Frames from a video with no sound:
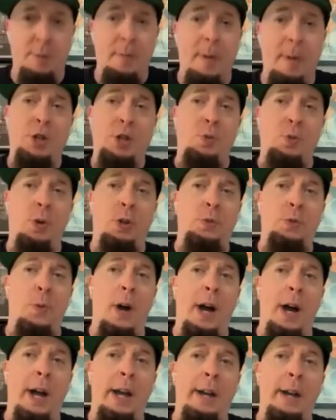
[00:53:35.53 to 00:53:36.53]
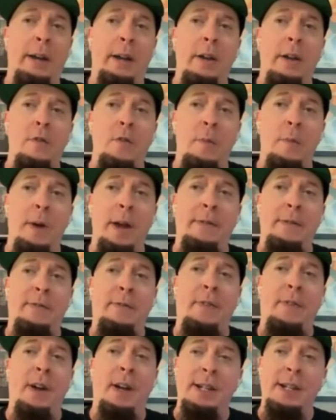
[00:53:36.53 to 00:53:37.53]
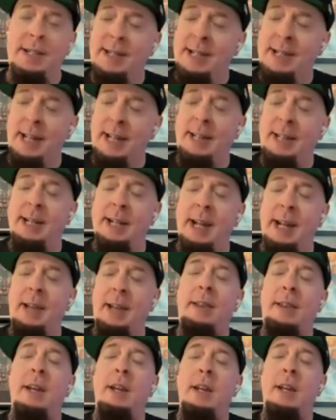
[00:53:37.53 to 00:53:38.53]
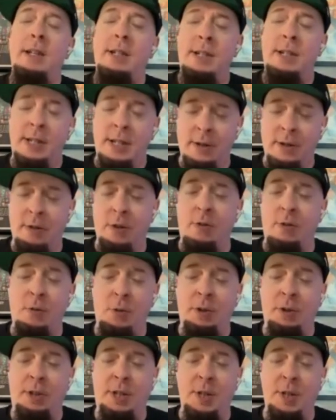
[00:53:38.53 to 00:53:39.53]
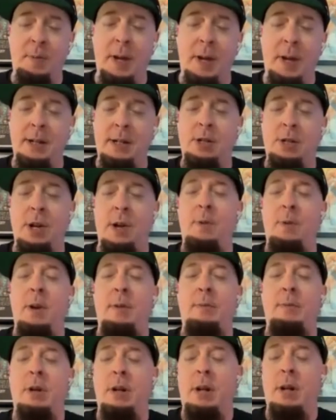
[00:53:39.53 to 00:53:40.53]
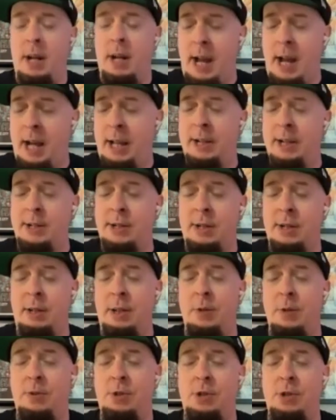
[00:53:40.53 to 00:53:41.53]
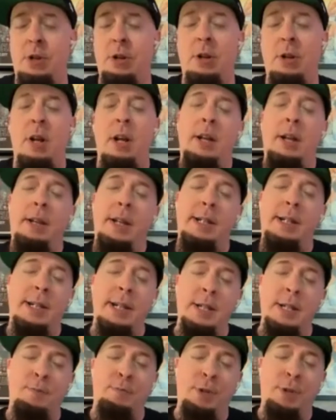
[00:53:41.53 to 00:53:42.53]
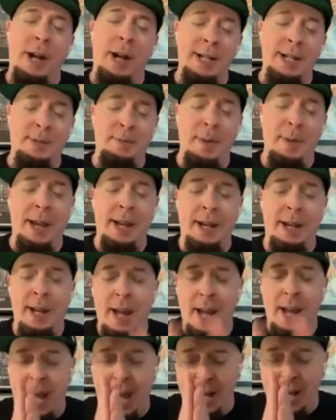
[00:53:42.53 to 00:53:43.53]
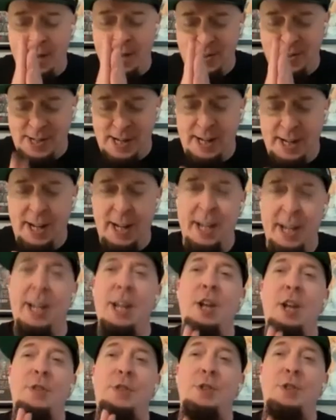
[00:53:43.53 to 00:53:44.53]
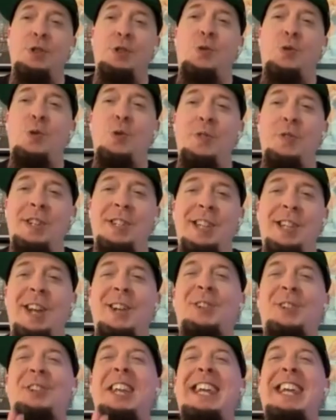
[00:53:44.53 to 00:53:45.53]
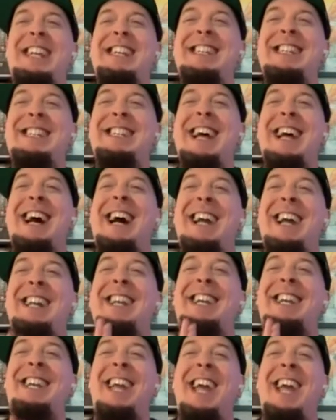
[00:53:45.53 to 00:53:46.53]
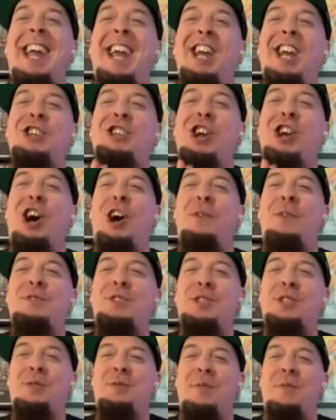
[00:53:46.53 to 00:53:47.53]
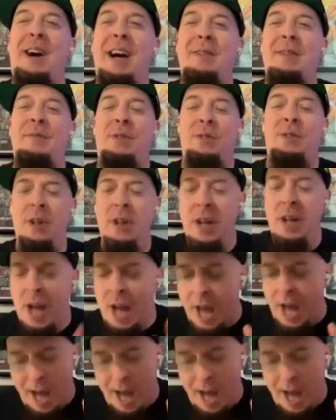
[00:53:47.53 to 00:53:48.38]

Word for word: deathmatch worldwide for my fucking sick to death zero royalties paid to john wayne murdoch Alex Colon shirt that says bridesmaid and sunday the score is settled inside the cage of survival